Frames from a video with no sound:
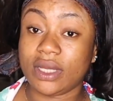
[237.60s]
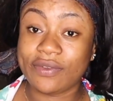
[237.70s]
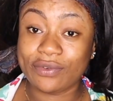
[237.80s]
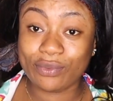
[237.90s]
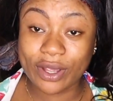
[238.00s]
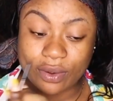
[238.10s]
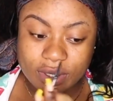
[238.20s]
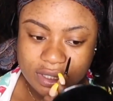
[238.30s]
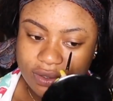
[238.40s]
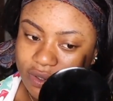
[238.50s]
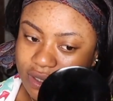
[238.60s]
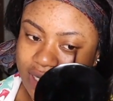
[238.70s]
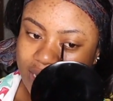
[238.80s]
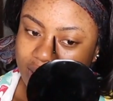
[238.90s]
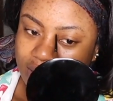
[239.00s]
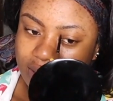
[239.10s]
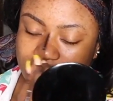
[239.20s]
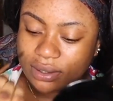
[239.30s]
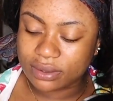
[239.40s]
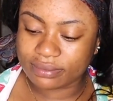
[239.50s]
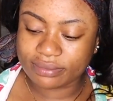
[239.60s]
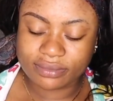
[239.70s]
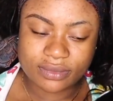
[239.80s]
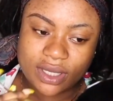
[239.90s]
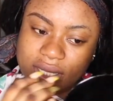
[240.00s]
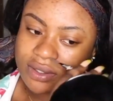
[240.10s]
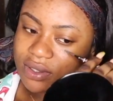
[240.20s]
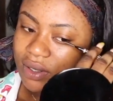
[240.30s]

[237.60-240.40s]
even when you're serious, like he's